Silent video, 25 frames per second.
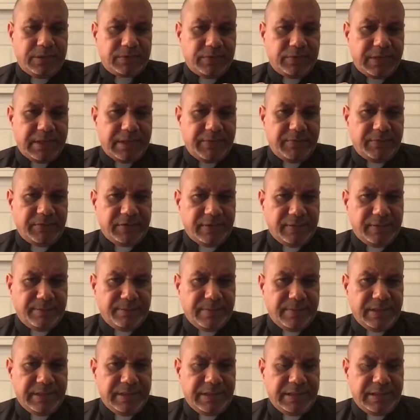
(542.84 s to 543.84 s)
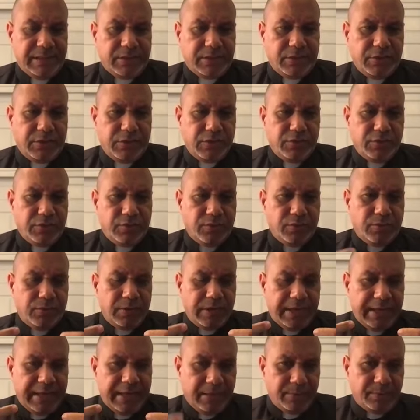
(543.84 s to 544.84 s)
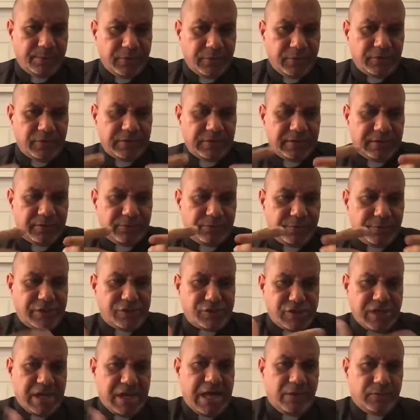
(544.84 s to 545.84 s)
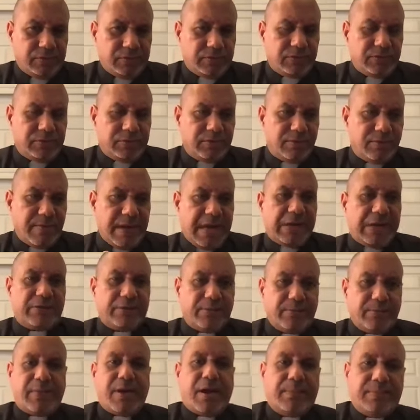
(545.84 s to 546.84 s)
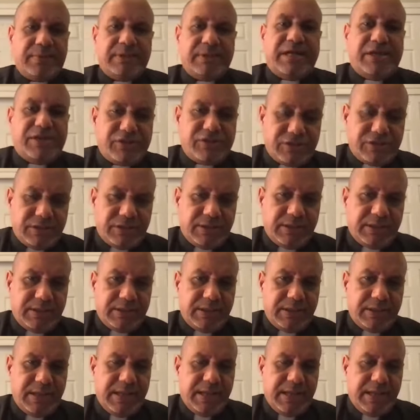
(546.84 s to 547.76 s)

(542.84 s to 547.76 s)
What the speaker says: to give you some money, could you help us reach out to the migrant population?